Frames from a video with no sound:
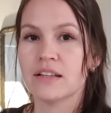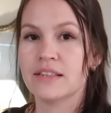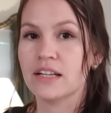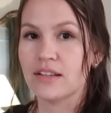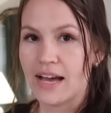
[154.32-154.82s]

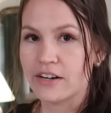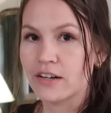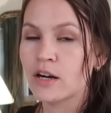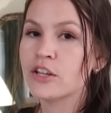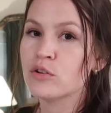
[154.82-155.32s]
the
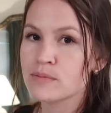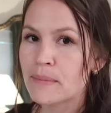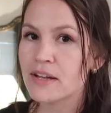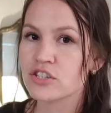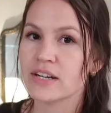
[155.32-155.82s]
ladder, use my
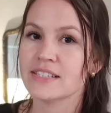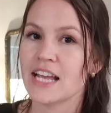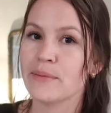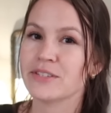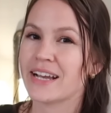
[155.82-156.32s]
measuring
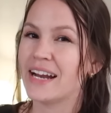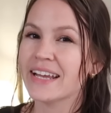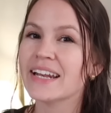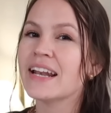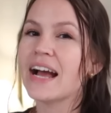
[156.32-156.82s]
tape to kind
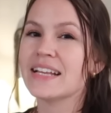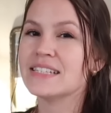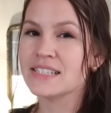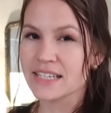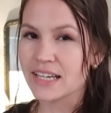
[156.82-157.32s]
of get an
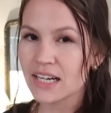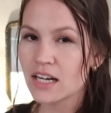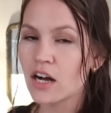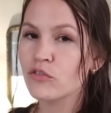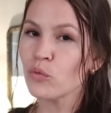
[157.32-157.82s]

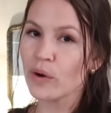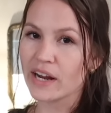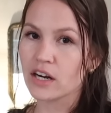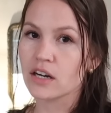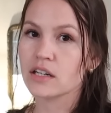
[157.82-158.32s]
idea of
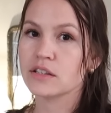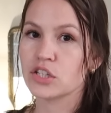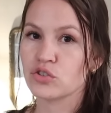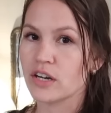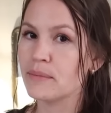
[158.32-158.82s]
where the
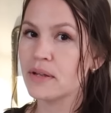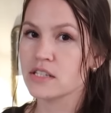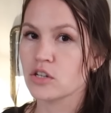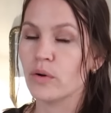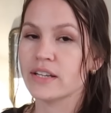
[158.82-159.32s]
trim
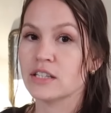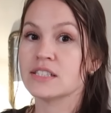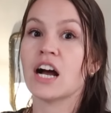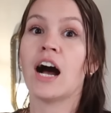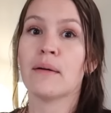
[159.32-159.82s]
is going, the
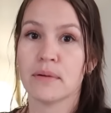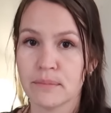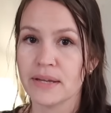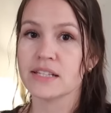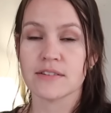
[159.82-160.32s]

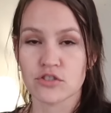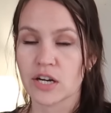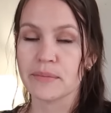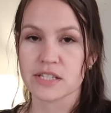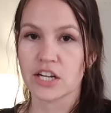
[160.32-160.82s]
top piece of
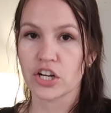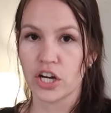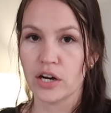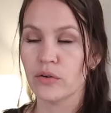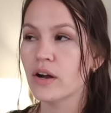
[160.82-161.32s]
trim is gonna
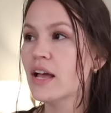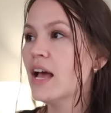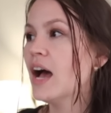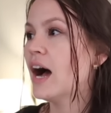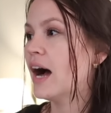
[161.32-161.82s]
go.
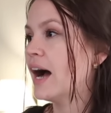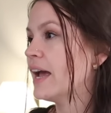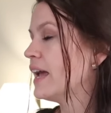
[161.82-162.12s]
I